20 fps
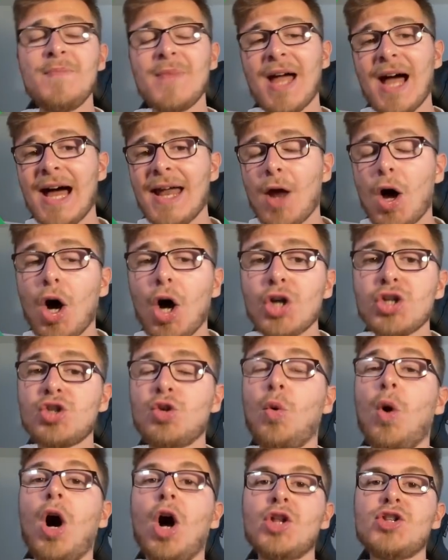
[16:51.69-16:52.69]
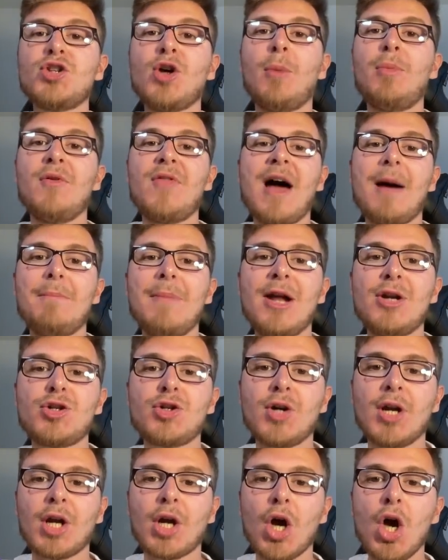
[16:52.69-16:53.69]
And Arsenal are top of that
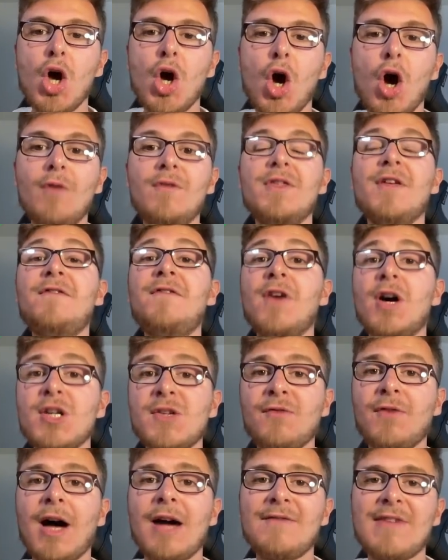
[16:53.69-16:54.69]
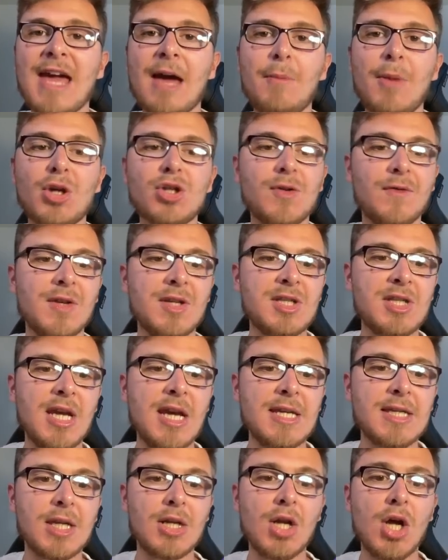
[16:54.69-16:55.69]
metric over the first 5 game weeks of the
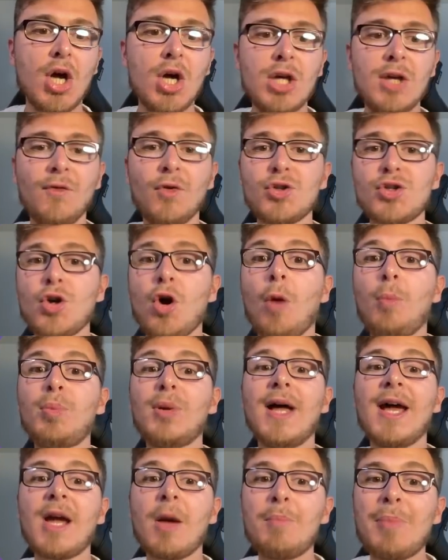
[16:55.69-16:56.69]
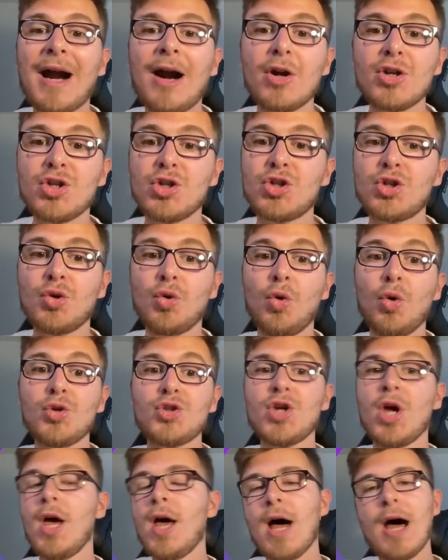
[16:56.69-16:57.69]
season. You've also got player comparison
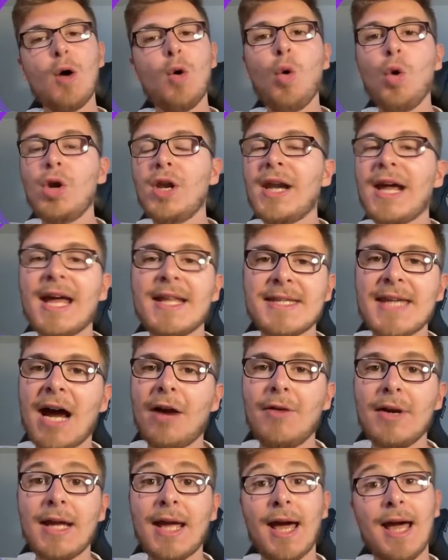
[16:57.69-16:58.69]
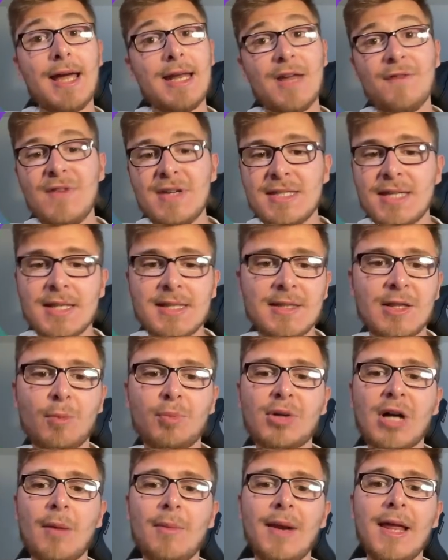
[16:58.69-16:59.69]
tools, Haaland against Harry Kane if he stays in the
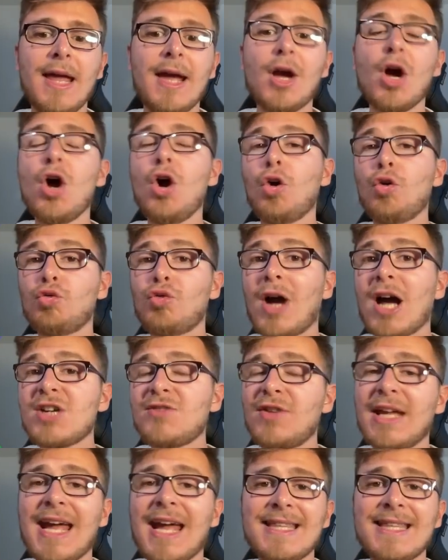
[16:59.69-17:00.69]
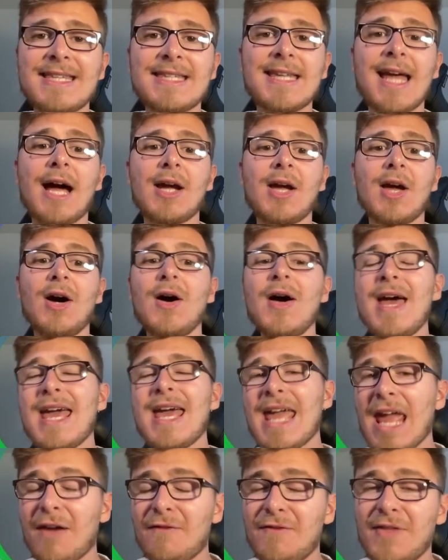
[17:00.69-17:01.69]
Premier League, Rashford against Saka
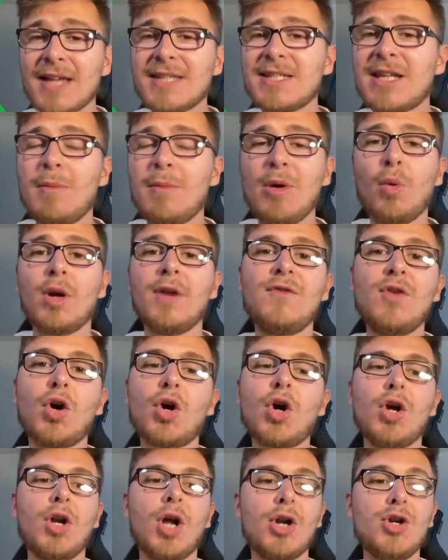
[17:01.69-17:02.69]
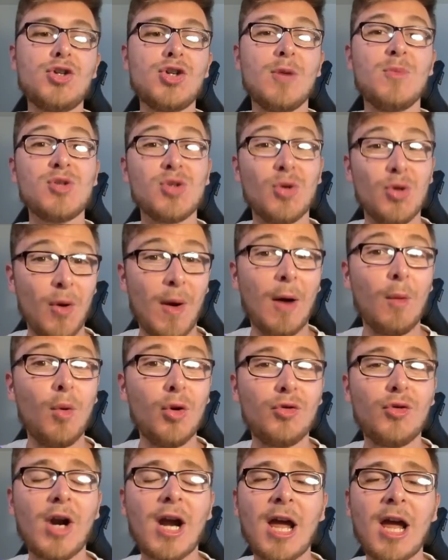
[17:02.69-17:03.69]
if that's going to be one of your conundrums, although I
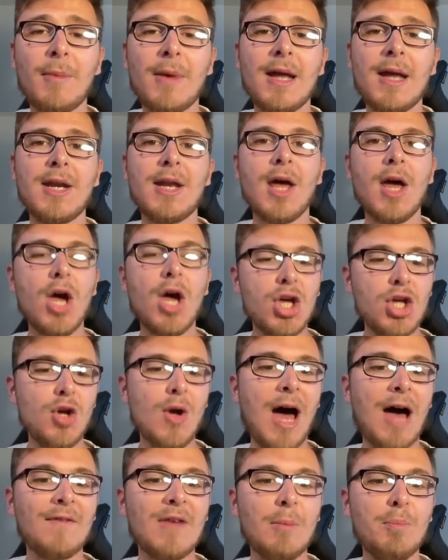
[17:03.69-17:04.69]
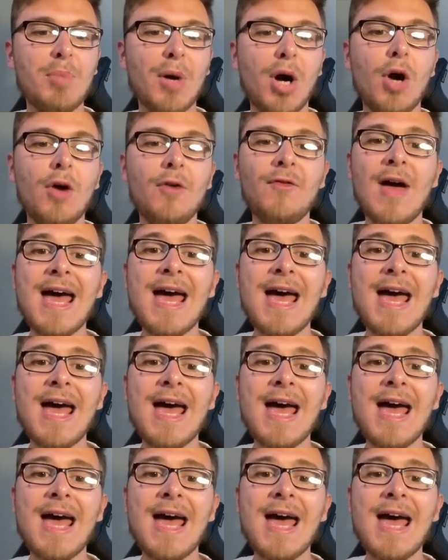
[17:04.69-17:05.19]
would recommend you having both.